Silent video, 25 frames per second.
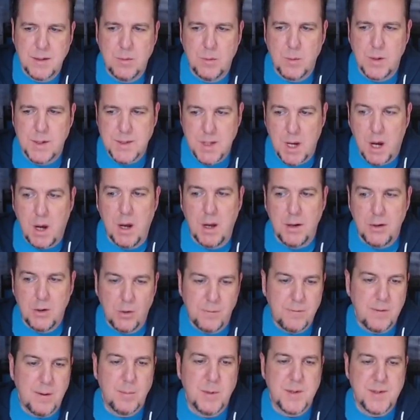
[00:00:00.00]
was on
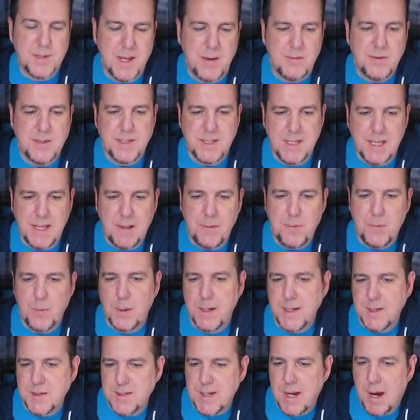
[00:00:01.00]
November seventeenth
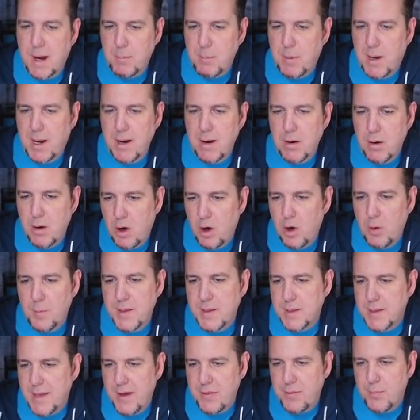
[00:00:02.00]
when he stopped by her home
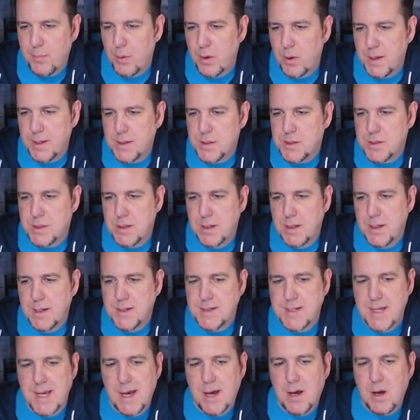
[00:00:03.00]
in Lethbridge
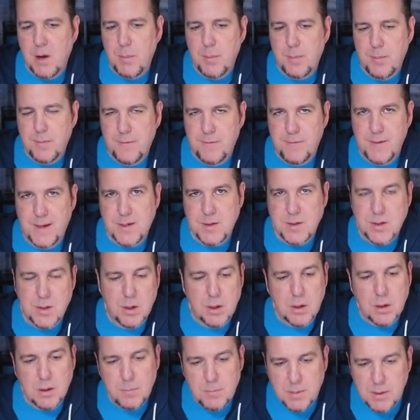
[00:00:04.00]
to help fix
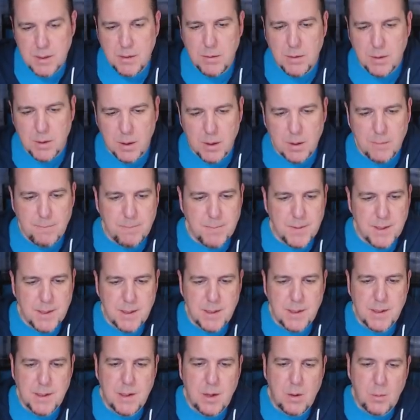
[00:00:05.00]
her computer.
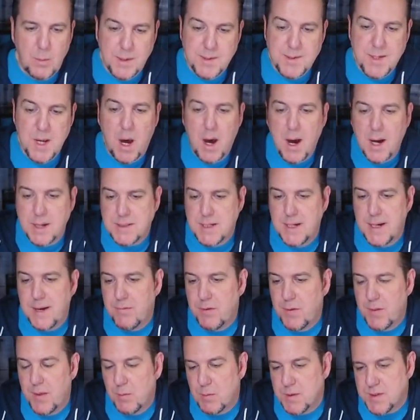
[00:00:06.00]
We talked and
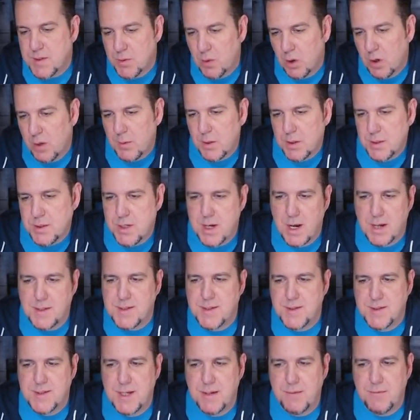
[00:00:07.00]
everything was normal,
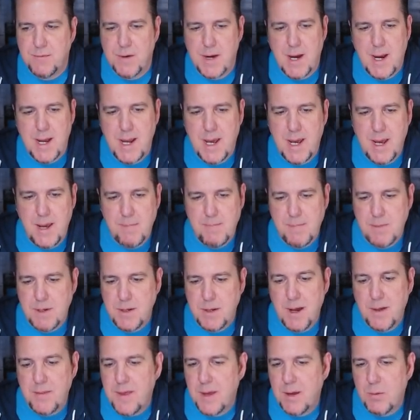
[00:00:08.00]
Johnson said Friday.
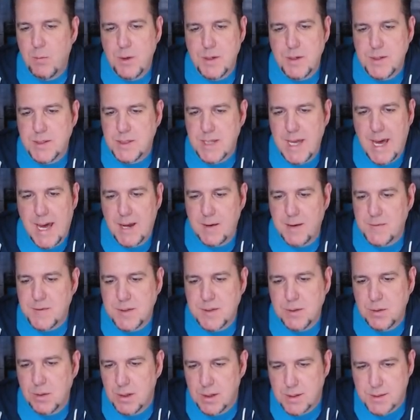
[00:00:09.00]
Nothing was out of
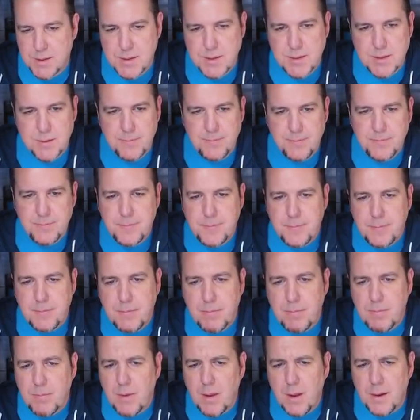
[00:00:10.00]
sorts.
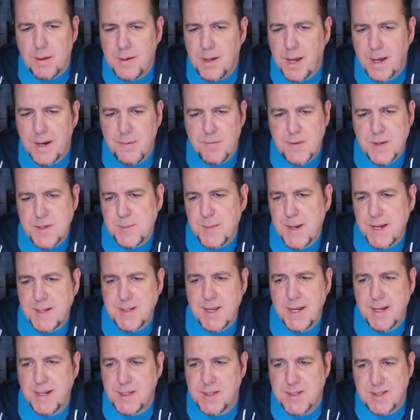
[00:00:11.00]
None of this
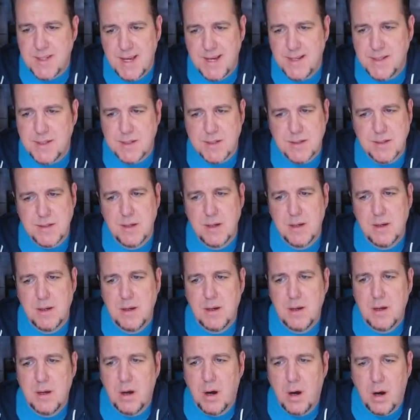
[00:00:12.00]
makes any sense.
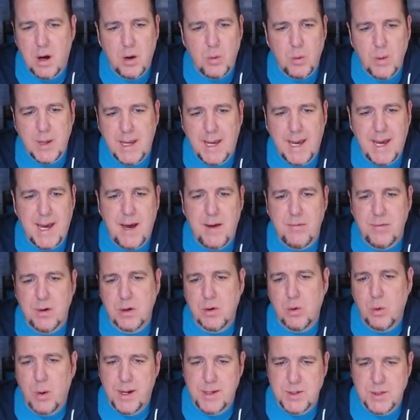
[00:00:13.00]
All we have are
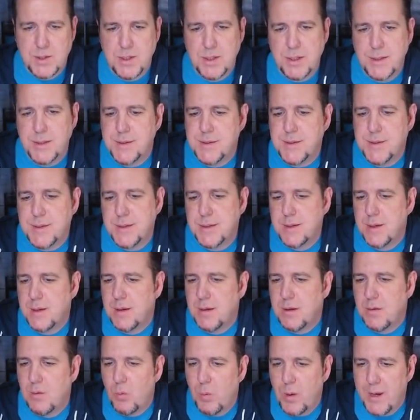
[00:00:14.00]
questions.
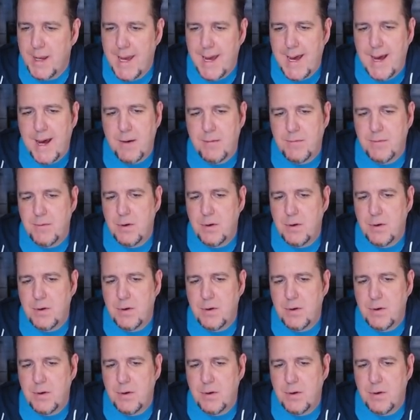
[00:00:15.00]
We have